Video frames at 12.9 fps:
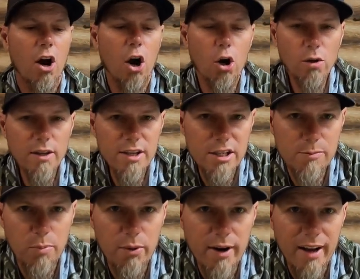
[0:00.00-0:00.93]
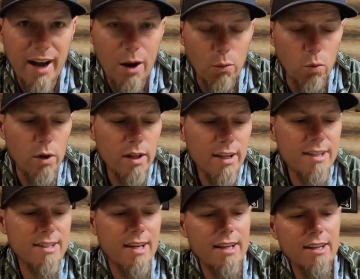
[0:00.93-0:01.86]
early spring, I really
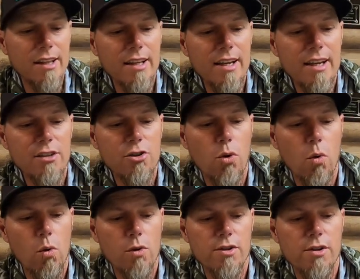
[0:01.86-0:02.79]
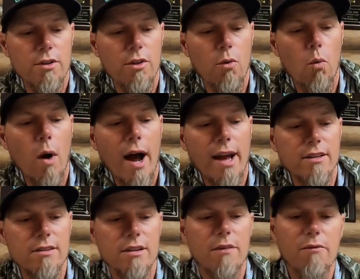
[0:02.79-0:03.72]
tend to lean towards the
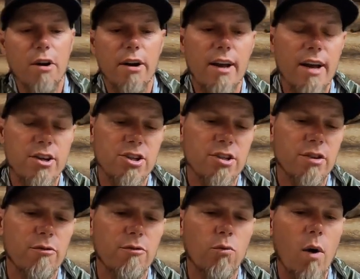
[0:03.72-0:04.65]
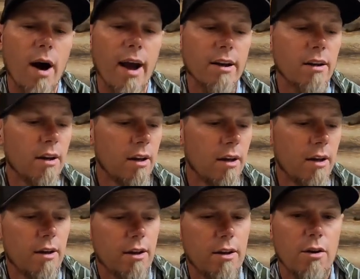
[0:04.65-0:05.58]
white, some variation of white.
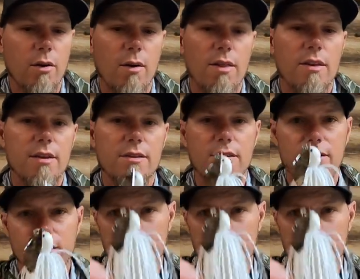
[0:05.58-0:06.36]
You know, this is